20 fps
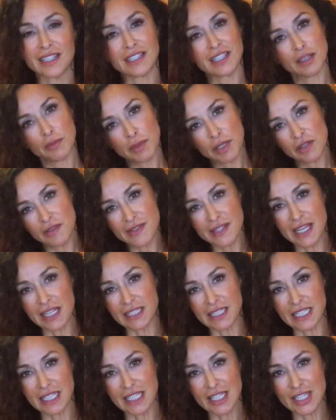a little bit of
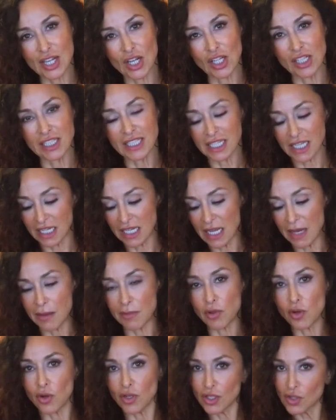Celtic salt, and now
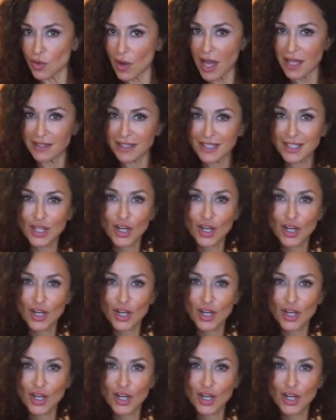I'm going to add this